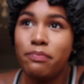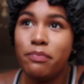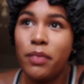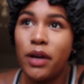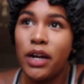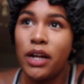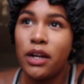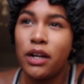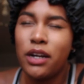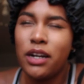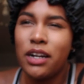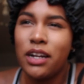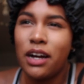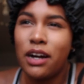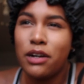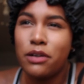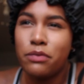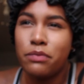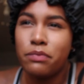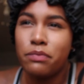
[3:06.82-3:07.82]
But
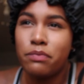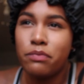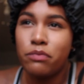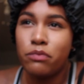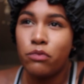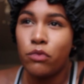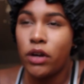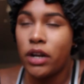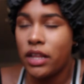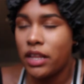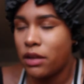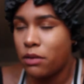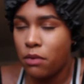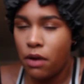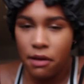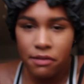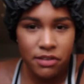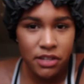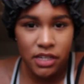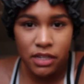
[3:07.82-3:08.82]
one of them
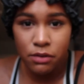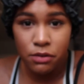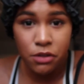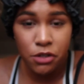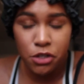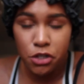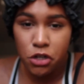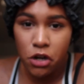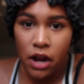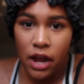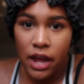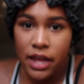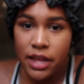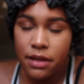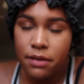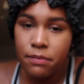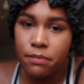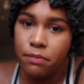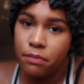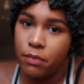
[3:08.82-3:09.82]
obviously was dry
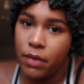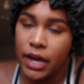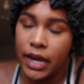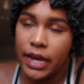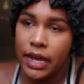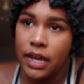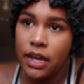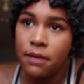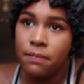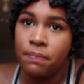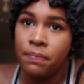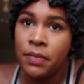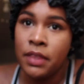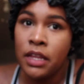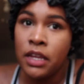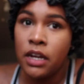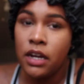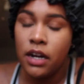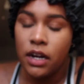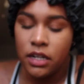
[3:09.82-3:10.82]
by
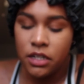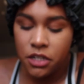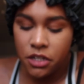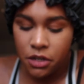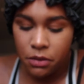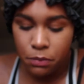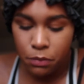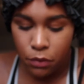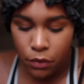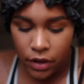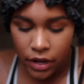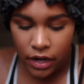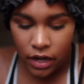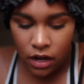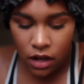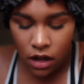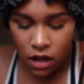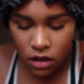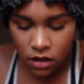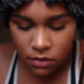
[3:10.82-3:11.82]
a certain point.
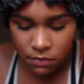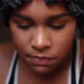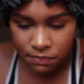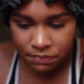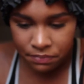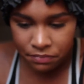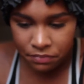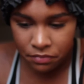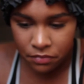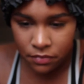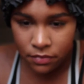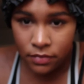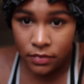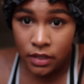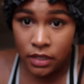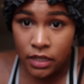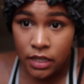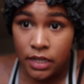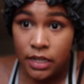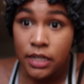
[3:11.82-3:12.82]

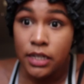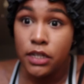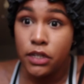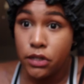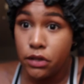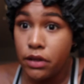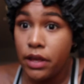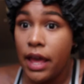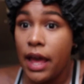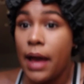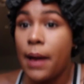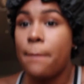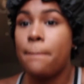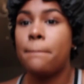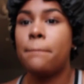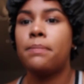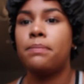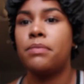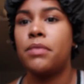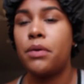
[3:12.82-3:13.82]
So yeah,
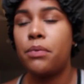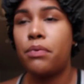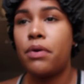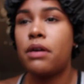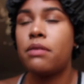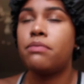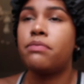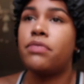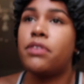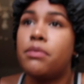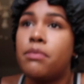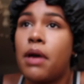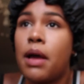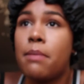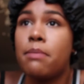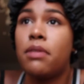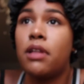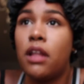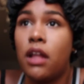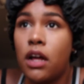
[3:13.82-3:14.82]
the prep for my
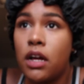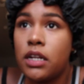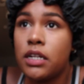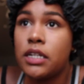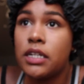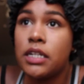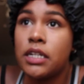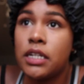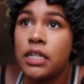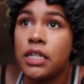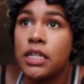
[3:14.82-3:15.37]
blonde